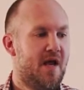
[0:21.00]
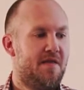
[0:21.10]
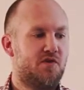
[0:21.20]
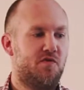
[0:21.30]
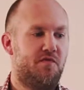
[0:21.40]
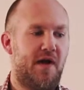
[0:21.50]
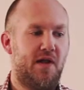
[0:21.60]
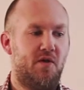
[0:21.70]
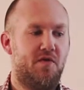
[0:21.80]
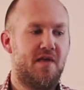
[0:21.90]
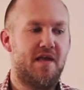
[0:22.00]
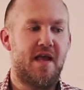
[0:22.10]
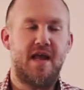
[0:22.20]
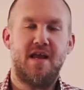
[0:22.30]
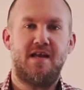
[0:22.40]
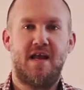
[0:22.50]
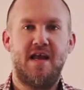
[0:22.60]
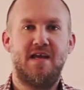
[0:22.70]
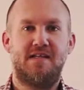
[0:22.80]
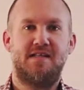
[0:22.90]
This will follow the
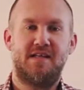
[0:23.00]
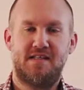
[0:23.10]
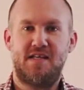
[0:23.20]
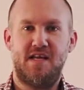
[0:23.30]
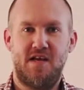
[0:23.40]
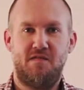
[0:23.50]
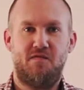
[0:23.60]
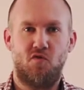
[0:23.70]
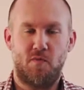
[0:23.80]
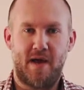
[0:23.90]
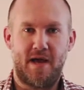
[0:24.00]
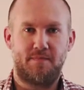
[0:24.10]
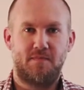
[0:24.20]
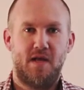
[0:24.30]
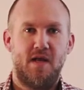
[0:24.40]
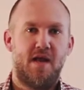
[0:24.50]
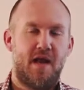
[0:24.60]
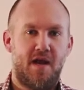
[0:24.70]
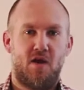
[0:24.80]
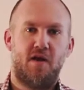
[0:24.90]
8-8-16 format.
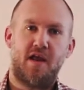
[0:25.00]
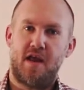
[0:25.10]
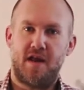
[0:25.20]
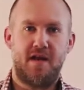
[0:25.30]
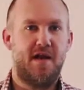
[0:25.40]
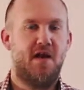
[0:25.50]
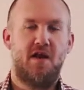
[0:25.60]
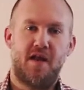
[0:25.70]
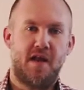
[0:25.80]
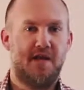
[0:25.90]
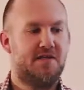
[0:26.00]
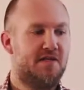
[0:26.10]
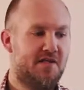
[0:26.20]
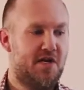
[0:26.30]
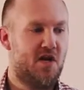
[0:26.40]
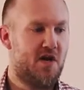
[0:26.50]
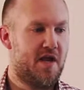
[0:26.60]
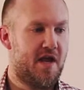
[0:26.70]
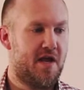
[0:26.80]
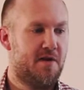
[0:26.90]
8 on a hand, 8 on a hand, 16 on a
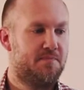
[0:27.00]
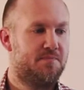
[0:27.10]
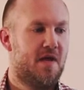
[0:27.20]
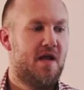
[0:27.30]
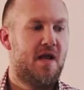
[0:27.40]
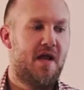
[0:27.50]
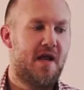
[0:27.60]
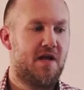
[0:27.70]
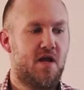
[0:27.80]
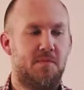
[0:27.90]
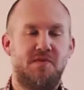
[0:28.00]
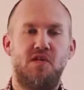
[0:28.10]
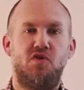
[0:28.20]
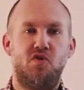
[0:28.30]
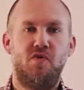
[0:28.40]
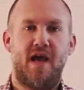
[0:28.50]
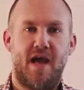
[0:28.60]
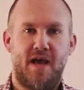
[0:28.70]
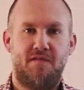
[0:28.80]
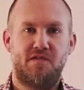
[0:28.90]
hand. It comes in two
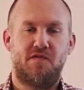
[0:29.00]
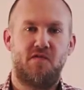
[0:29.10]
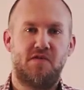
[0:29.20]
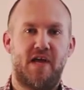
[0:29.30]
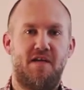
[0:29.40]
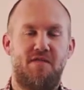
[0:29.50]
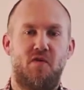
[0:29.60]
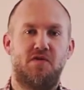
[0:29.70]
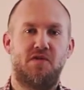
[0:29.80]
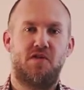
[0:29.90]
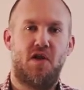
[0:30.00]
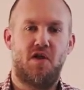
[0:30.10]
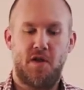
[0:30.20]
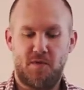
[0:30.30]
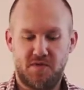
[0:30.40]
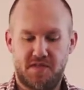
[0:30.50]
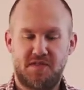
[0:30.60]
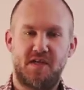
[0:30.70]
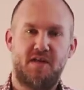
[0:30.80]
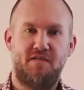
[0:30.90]
halves. The first half focuses on doubles, the
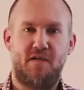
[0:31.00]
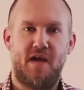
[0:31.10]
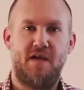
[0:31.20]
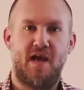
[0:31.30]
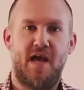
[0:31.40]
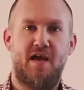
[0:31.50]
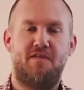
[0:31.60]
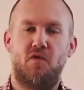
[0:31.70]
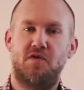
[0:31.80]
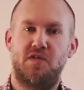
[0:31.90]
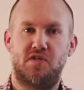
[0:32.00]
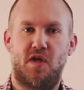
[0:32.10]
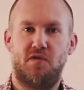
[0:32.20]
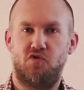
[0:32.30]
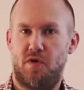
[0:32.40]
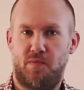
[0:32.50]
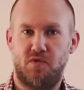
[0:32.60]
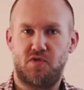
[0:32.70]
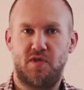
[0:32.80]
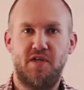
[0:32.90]
second half focuses on the
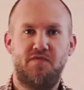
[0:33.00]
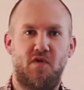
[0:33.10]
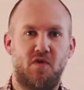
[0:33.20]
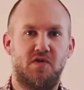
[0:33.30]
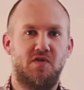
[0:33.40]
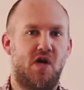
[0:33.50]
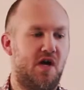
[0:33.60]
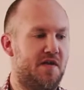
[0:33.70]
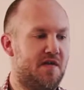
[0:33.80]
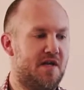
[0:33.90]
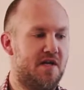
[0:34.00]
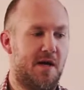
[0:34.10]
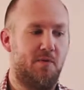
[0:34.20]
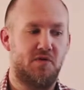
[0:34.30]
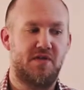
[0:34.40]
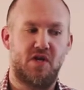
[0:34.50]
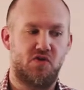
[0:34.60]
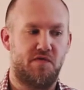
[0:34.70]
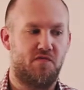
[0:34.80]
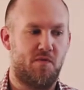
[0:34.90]
triples. So let's focus on the double
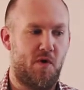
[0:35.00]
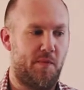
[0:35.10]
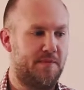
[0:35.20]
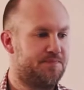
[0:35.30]
section for a moment.